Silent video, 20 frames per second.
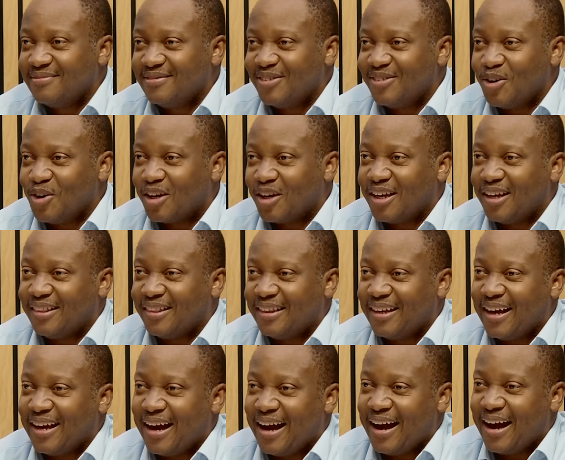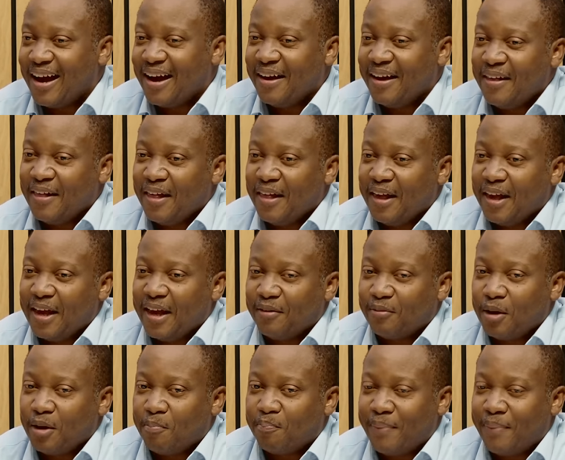Okay, they are
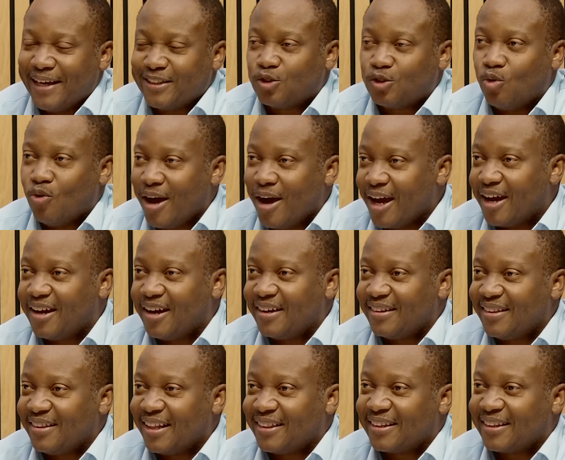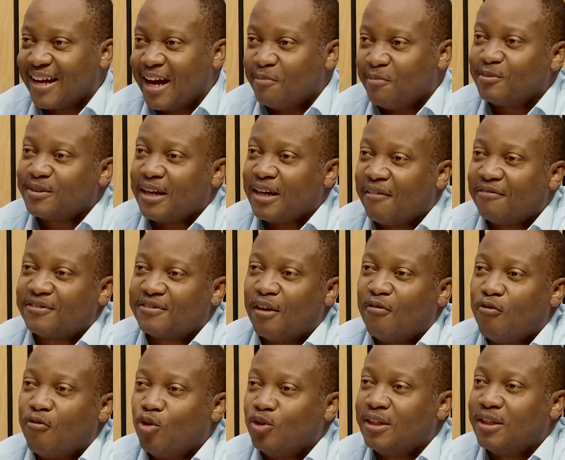a patchwork that comes after
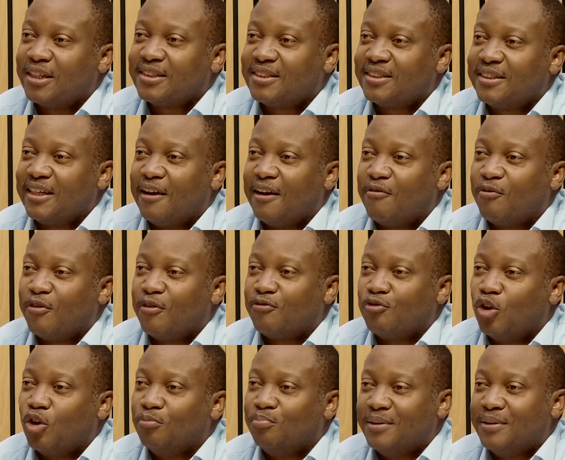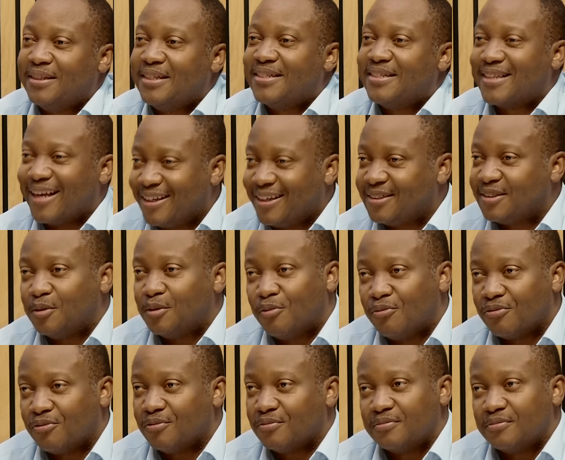voters have not been
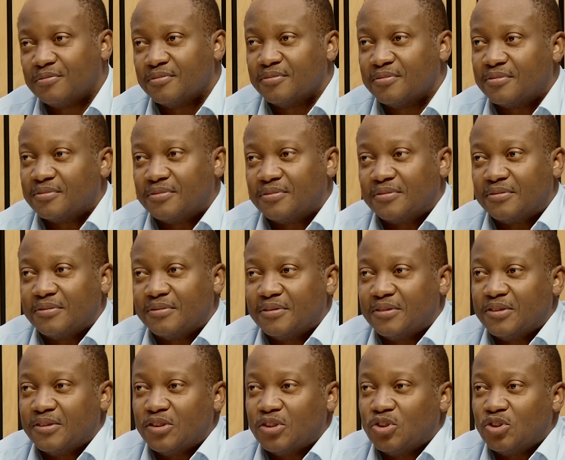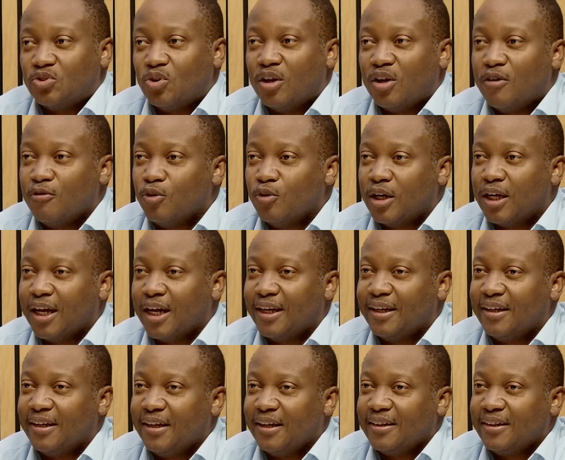decisive. So if we
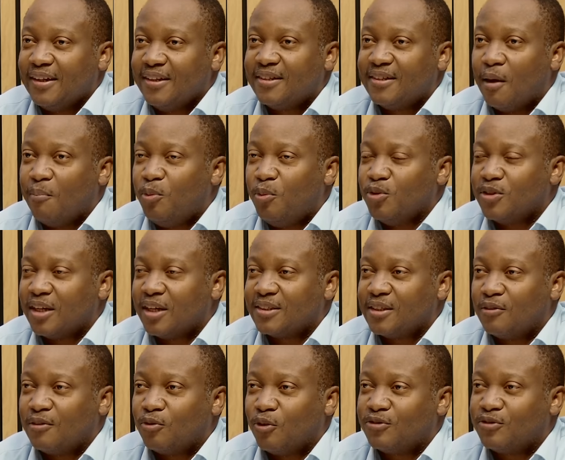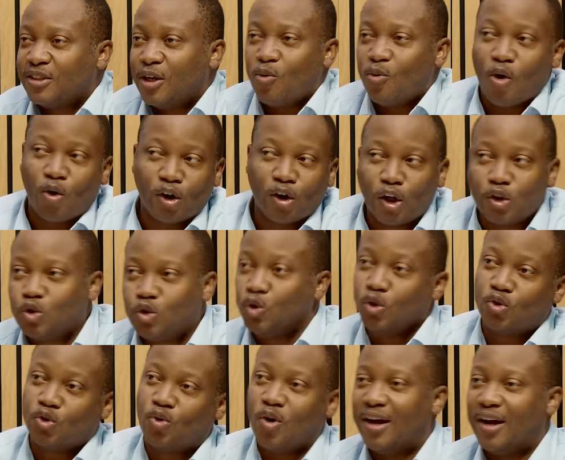can disabuse ourselves of saying we're going to
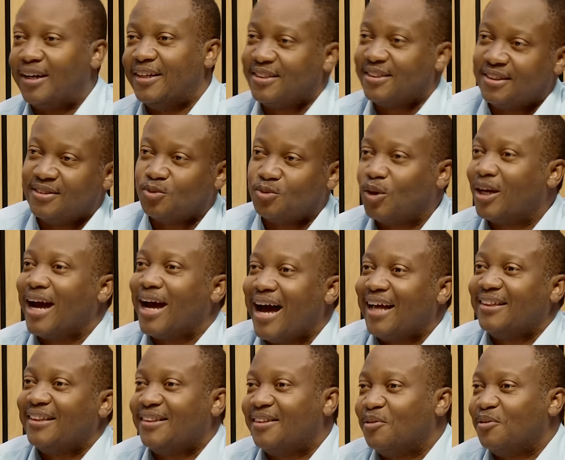choose coalitions, we can't.